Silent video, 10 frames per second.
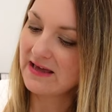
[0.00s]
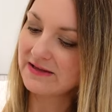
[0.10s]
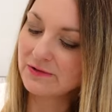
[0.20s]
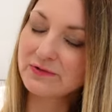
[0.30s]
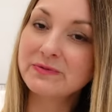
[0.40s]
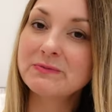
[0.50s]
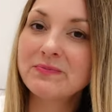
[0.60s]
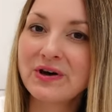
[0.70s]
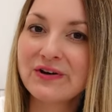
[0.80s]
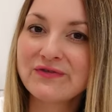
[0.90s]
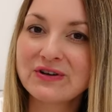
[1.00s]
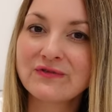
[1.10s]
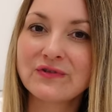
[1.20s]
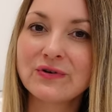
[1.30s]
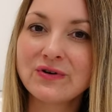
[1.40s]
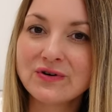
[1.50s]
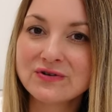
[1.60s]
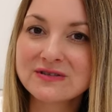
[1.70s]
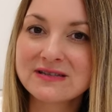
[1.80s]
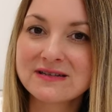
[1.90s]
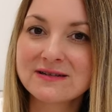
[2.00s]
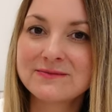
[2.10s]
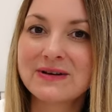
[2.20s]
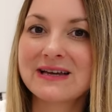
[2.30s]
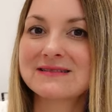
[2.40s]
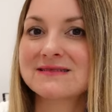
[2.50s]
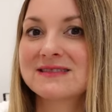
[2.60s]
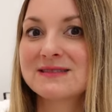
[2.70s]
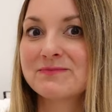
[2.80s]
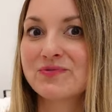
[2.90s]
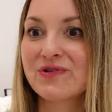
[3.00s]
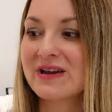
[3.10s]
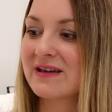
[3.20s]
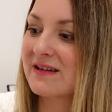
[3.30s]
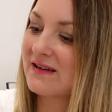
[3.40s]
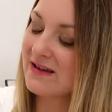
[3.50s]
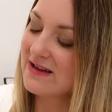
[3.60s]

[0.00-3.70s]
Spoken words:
They will be perfect for autumn and spring.